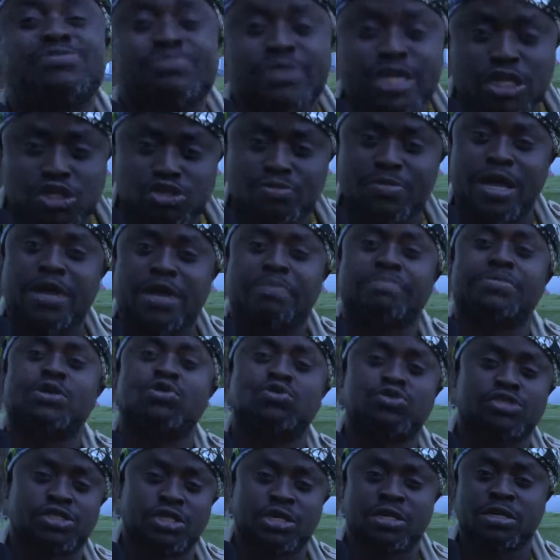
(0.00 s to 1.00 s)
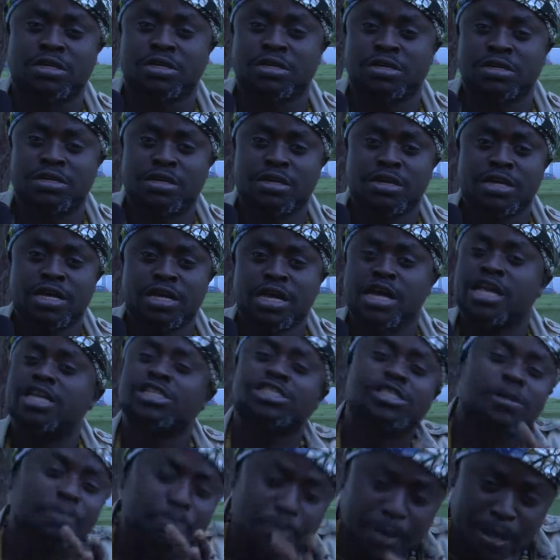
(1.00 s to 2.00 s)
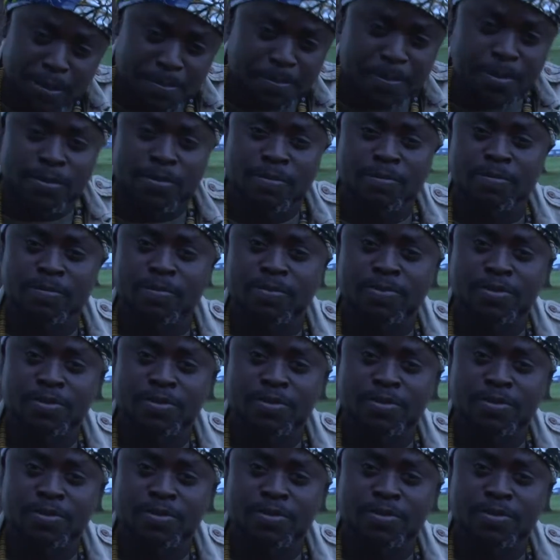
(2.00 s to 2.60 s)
me to make music. It's the people.